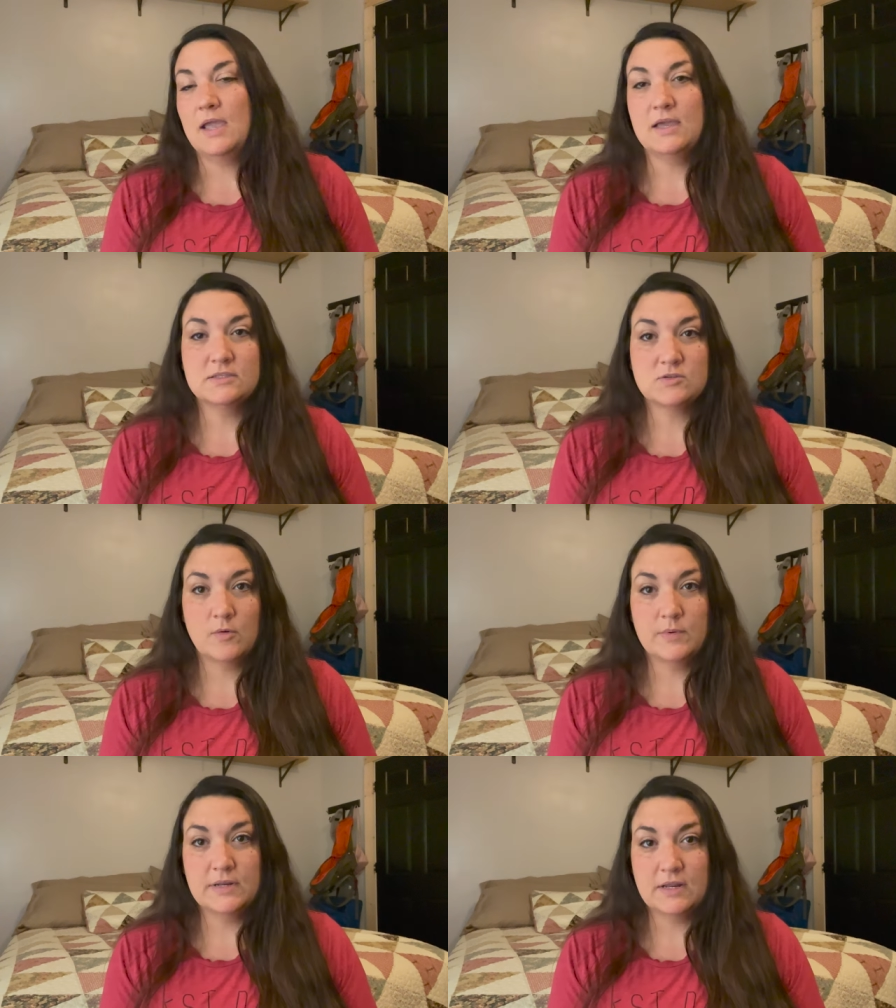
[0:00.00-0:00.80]
And so I
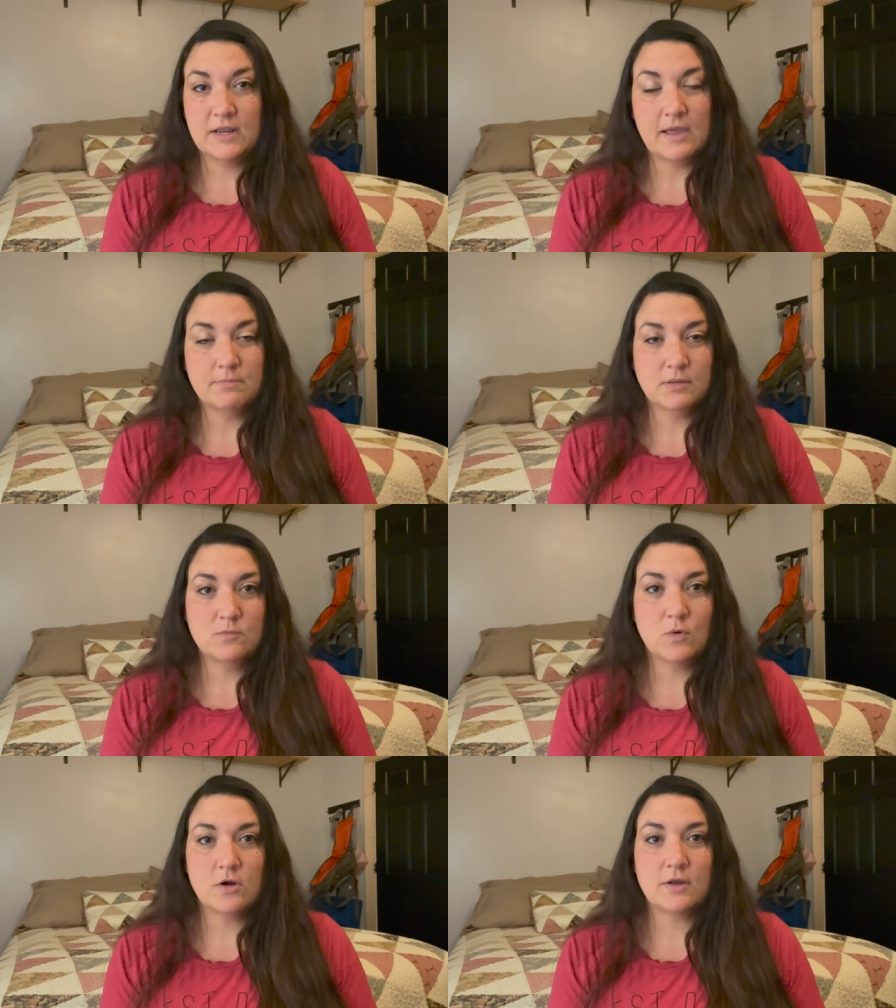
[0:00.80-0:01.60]
went in and had blood
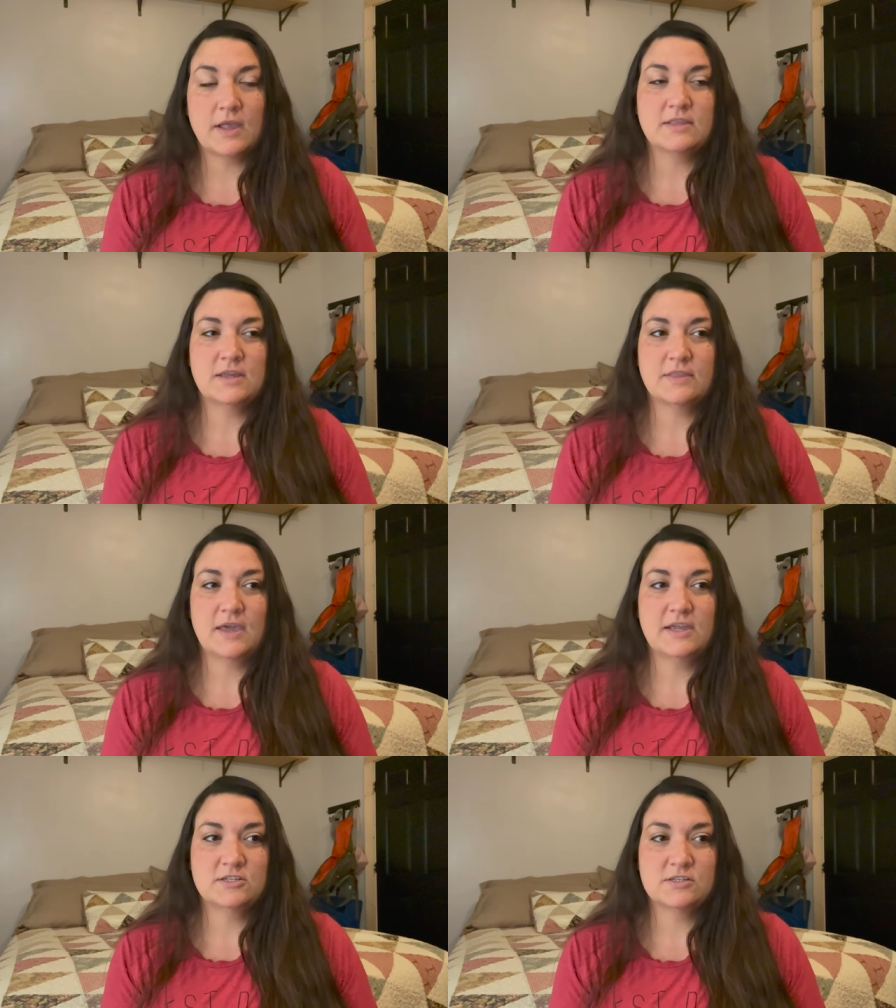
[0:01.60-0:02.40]
work and yeah, the
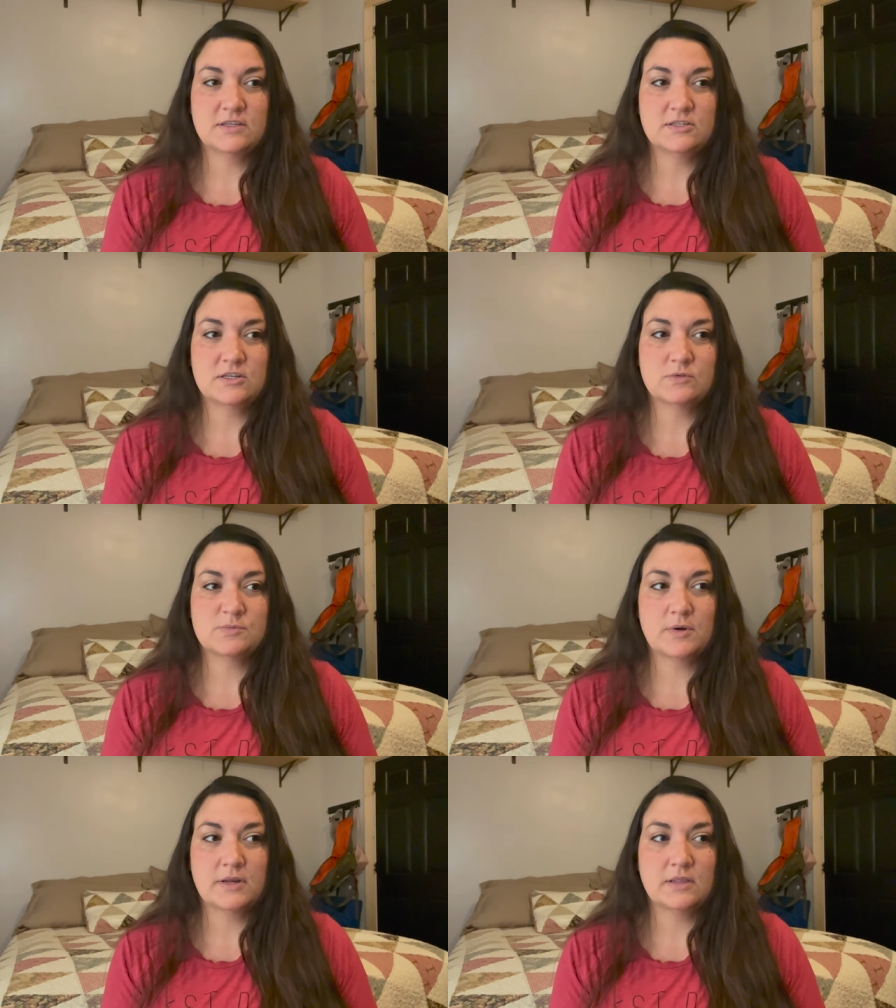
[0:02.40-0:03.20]
HCG was
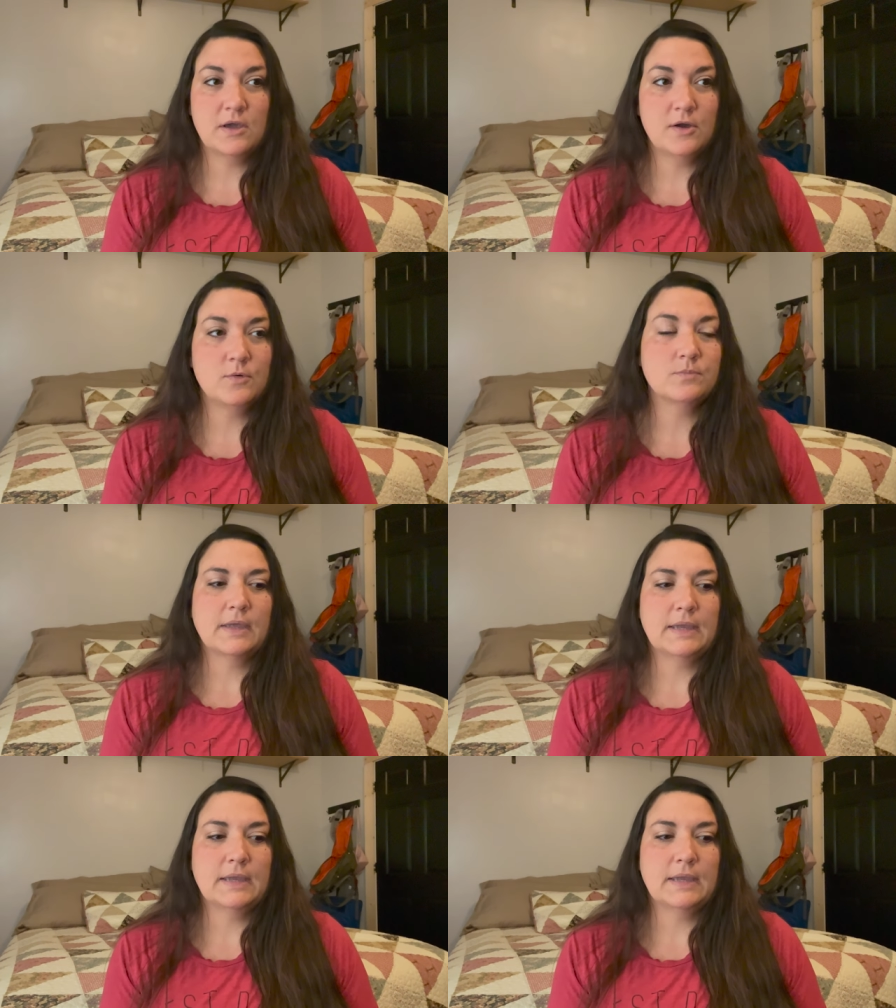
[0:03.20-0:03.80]
pretty low.